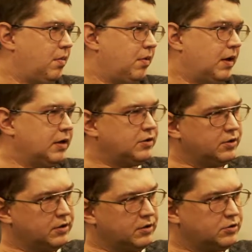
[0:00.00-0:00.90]
And then I
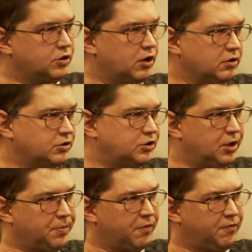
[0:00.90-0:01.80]
turned to Charles
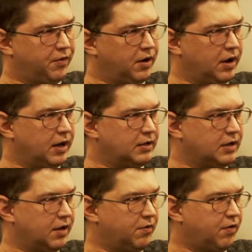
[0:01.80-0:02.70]

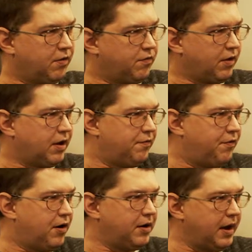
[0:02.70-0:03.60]
Chipperfield as like a
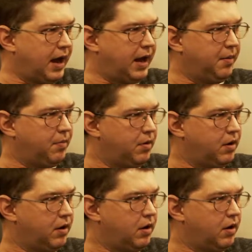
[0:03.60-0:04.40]
fun name,